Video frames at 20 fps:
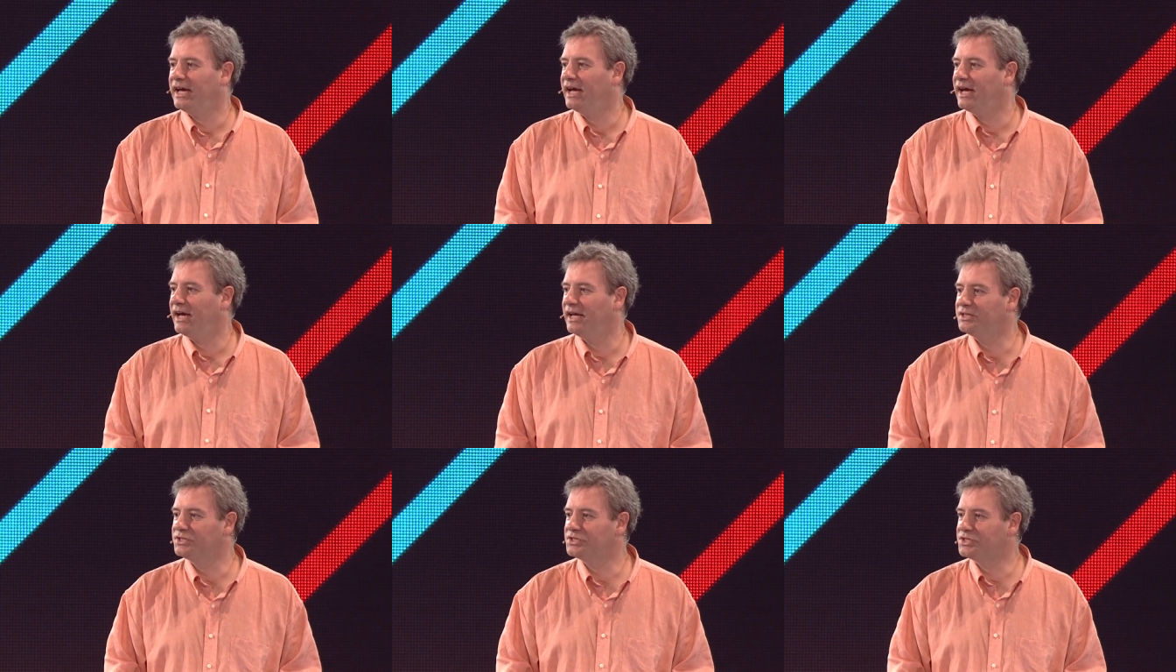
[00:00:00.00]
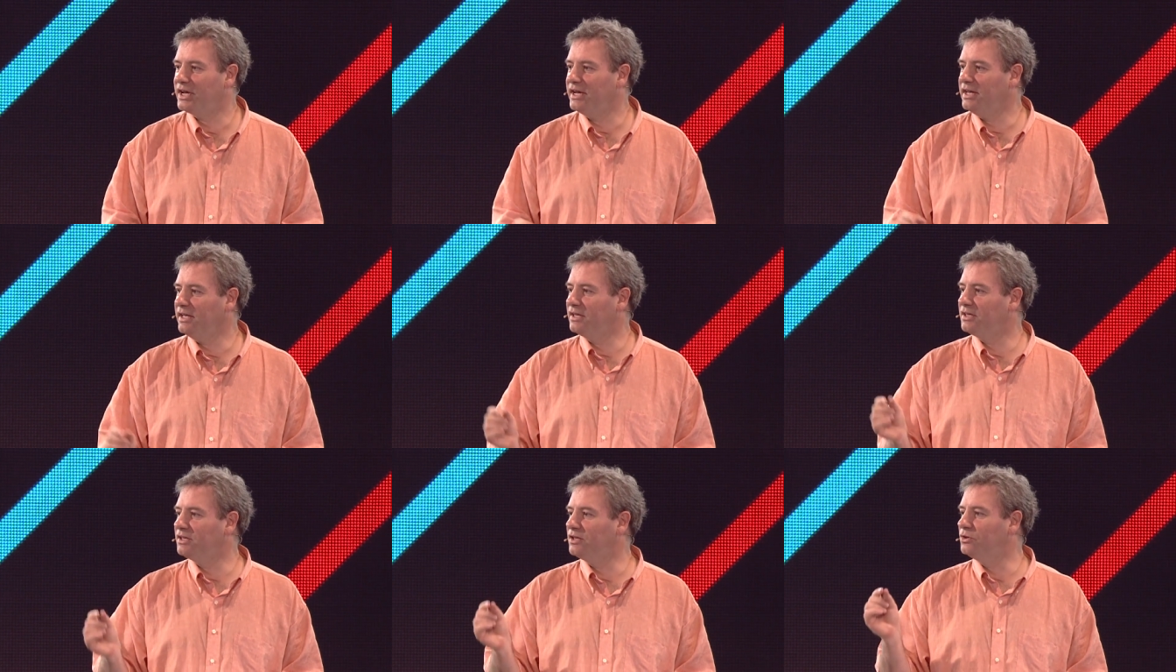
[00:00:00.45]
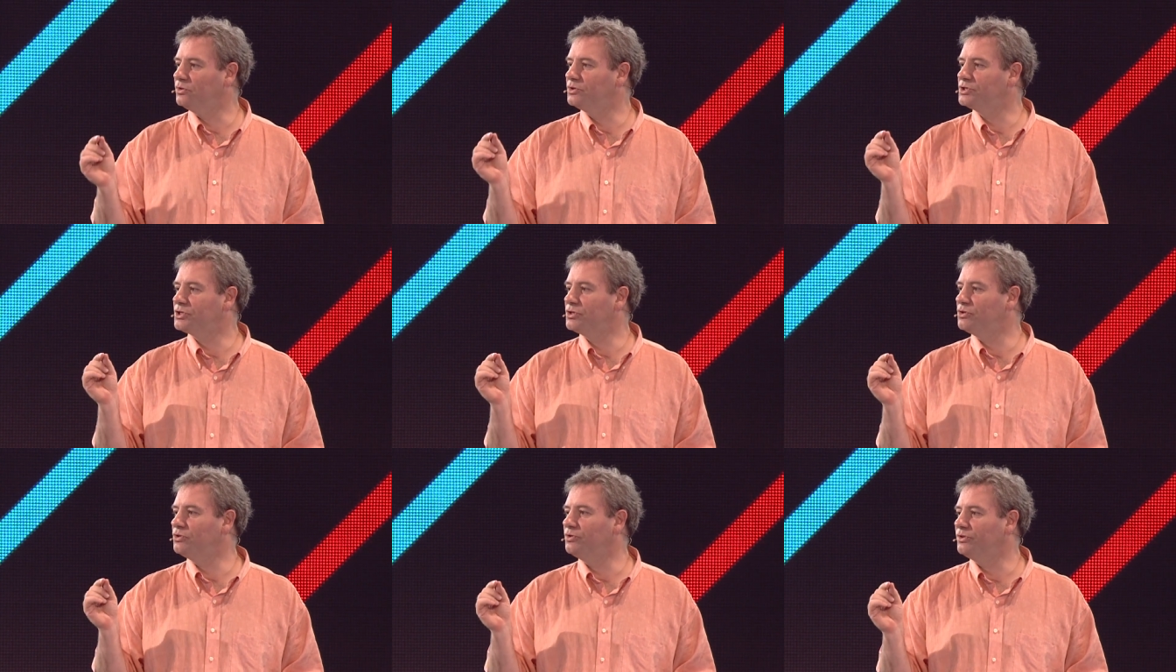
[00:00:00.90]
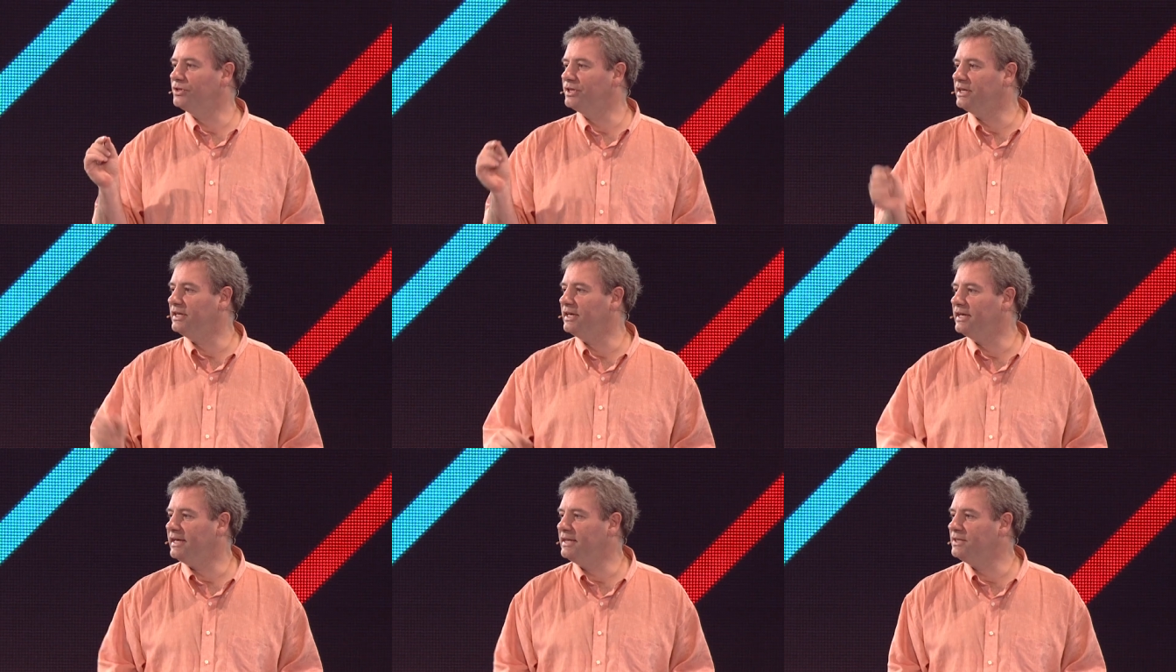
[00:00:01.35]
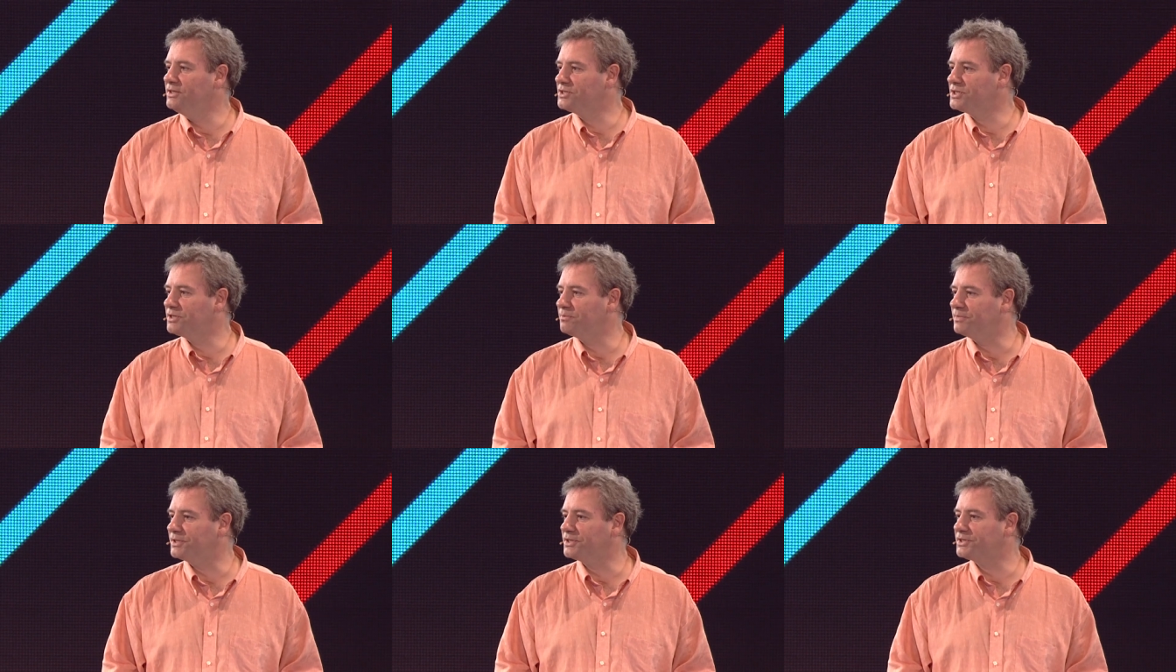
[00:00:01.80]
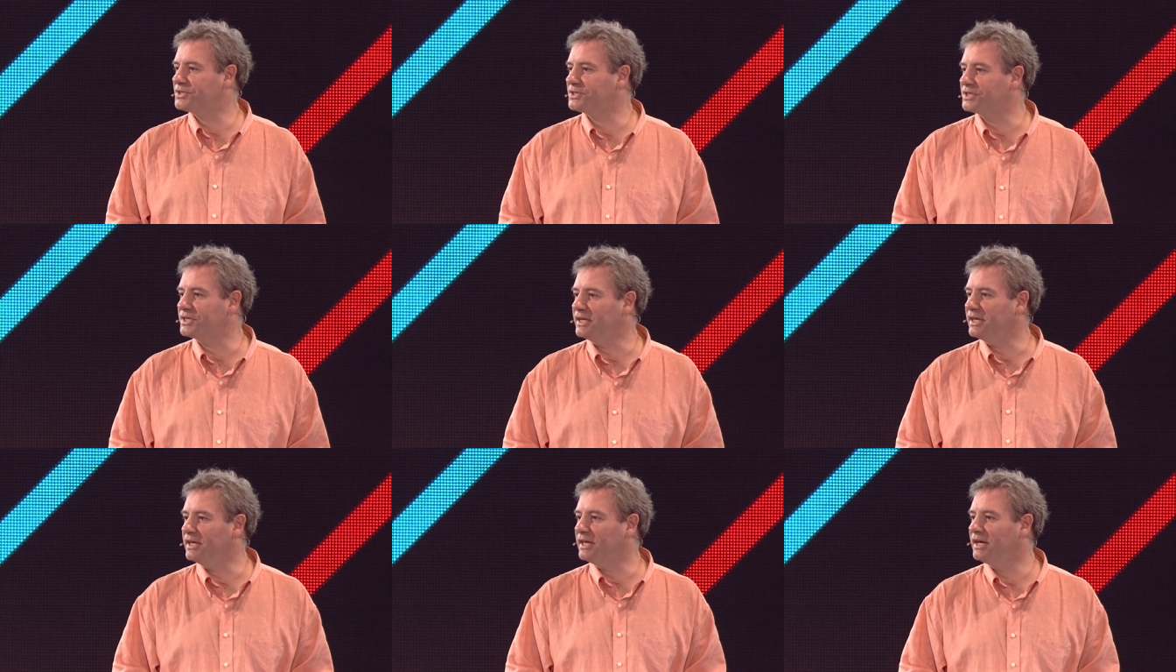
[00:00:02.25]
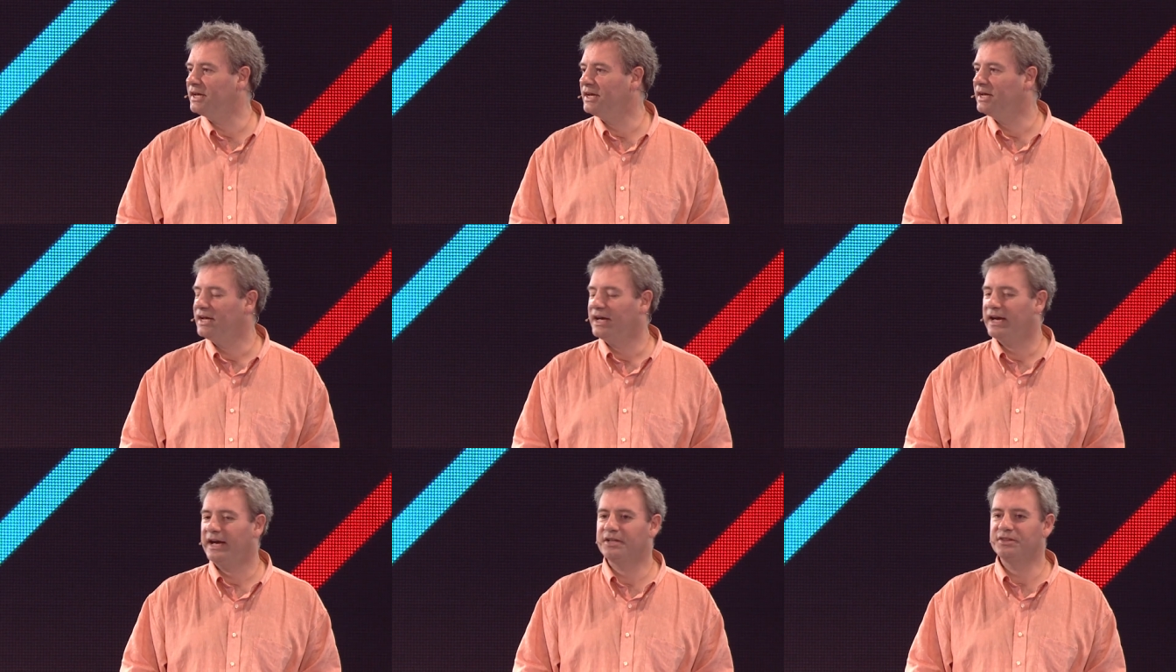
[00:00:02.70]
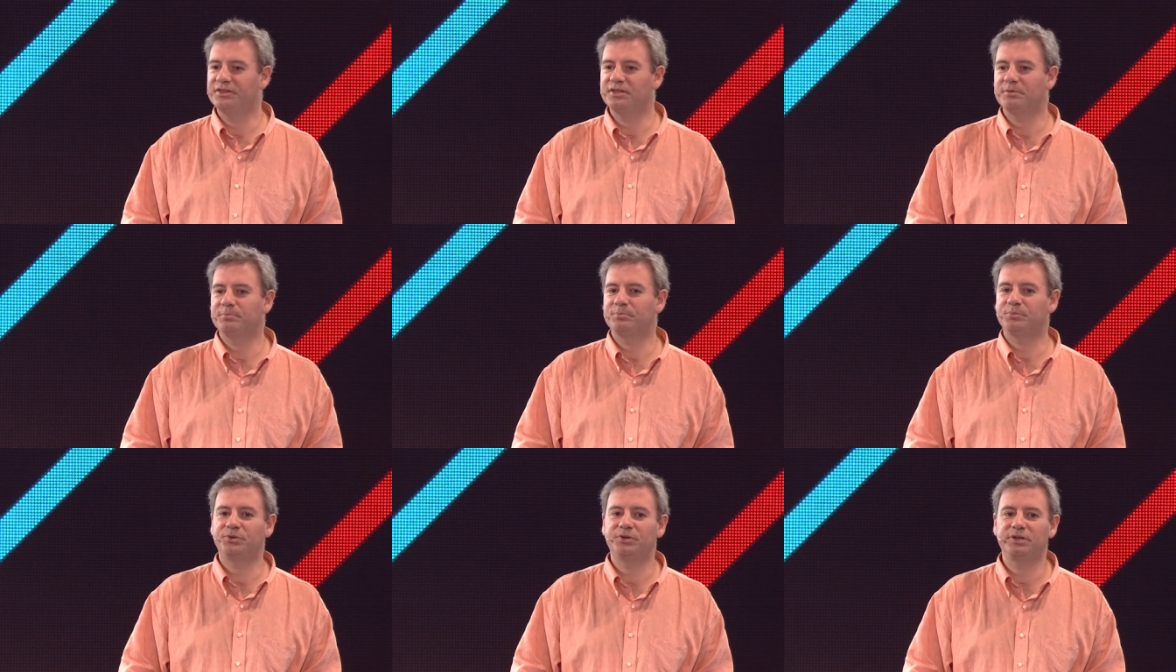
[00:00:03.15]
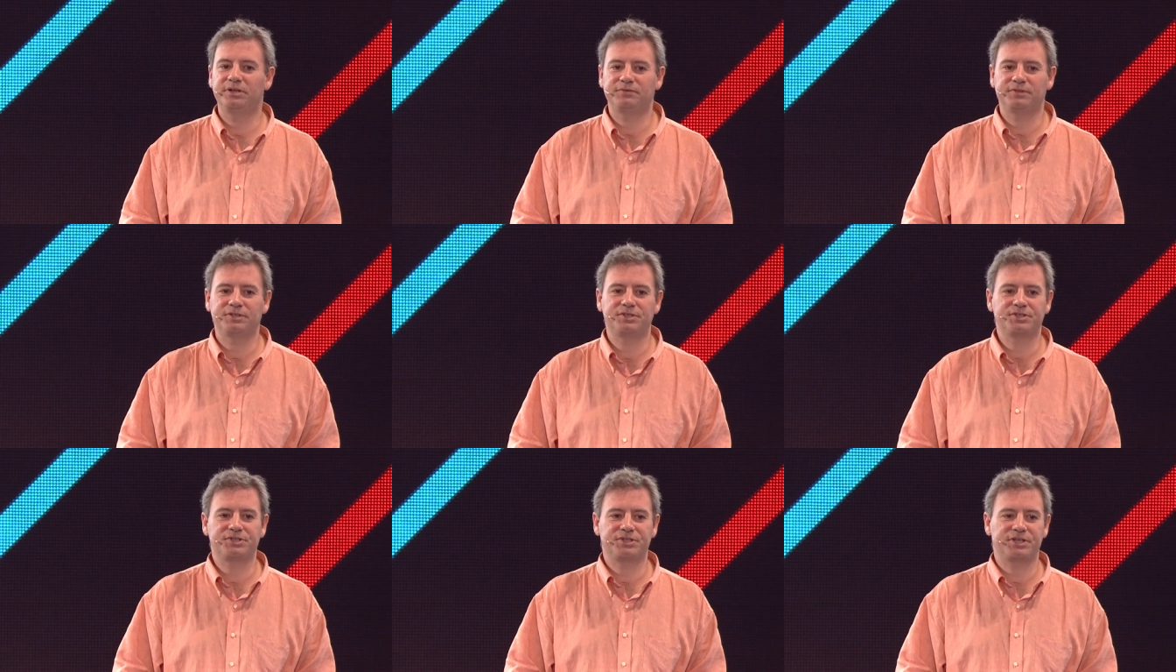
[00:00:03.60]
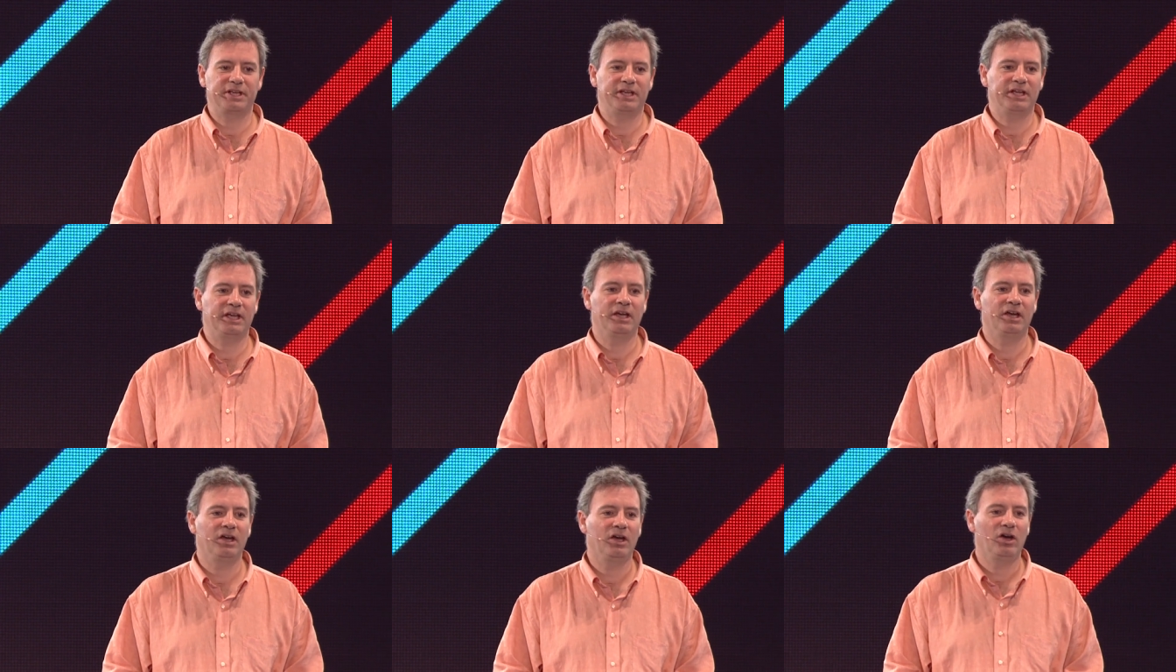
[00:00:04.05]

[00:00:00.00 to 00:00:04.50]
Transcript: and take you to the intimacy and the privacy